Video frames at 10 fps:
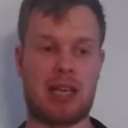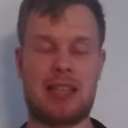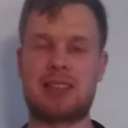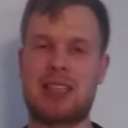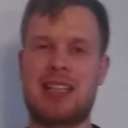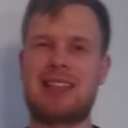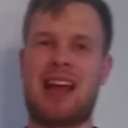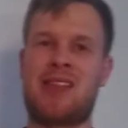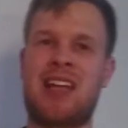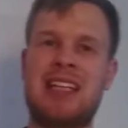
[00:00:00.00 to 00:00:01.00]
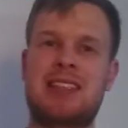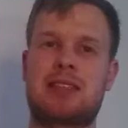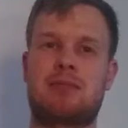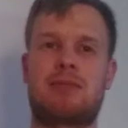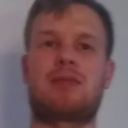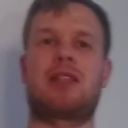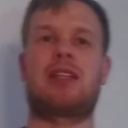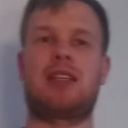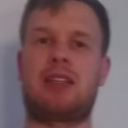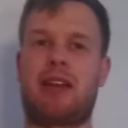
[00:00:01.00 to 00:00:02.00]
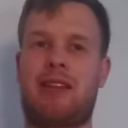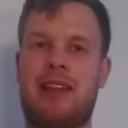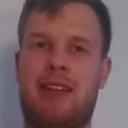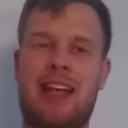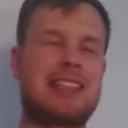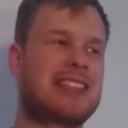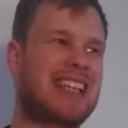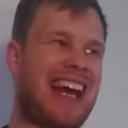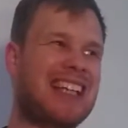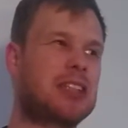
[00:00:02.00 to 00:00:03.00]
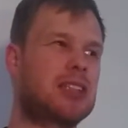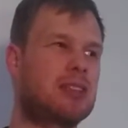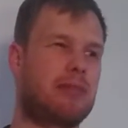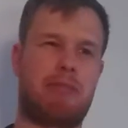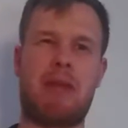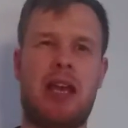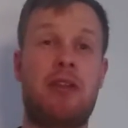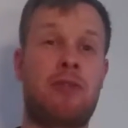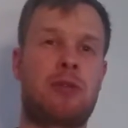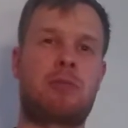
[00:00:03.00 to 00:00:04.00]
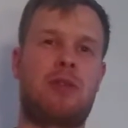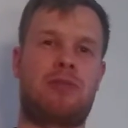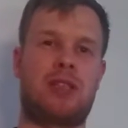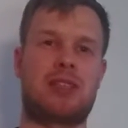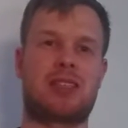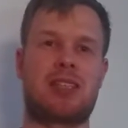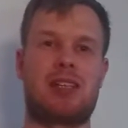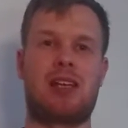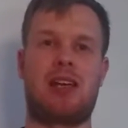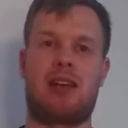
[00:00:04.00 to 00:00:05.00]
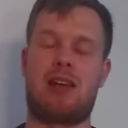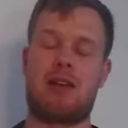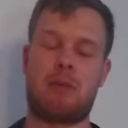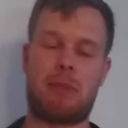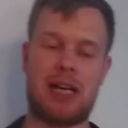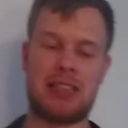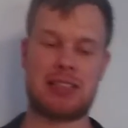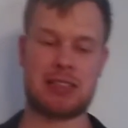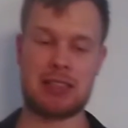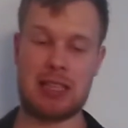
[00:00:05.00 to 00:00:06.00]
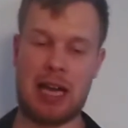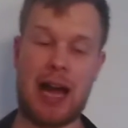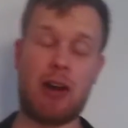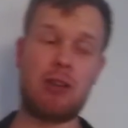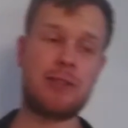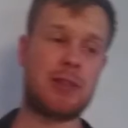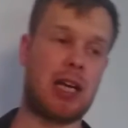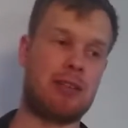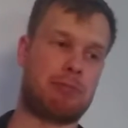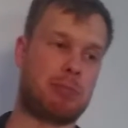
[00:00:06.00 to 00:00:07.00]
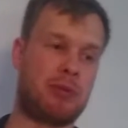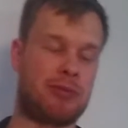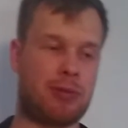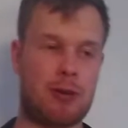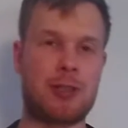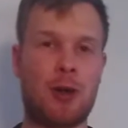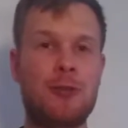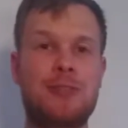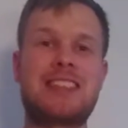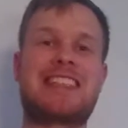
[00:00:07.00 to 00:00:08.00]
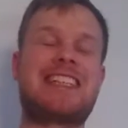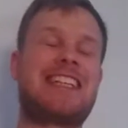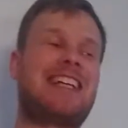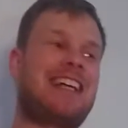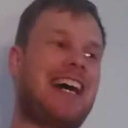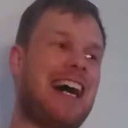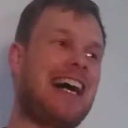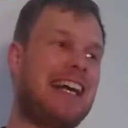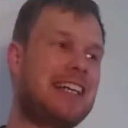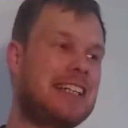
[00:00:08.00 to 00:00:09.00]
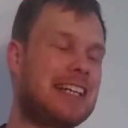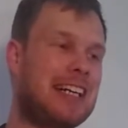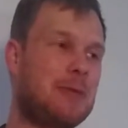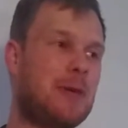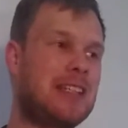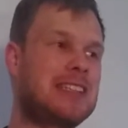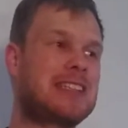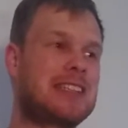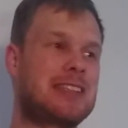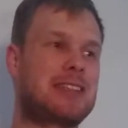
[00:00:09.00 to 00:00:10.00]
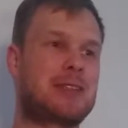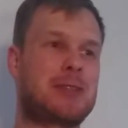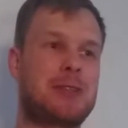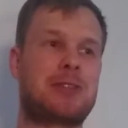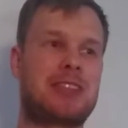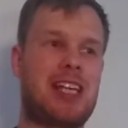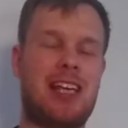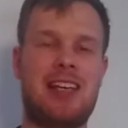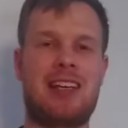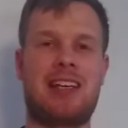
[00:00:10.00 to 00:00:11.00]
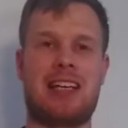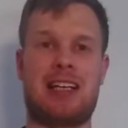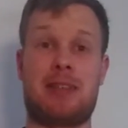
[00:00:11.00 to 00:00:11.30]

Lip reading: and that scares many football fans. But I also before COVID, I went to see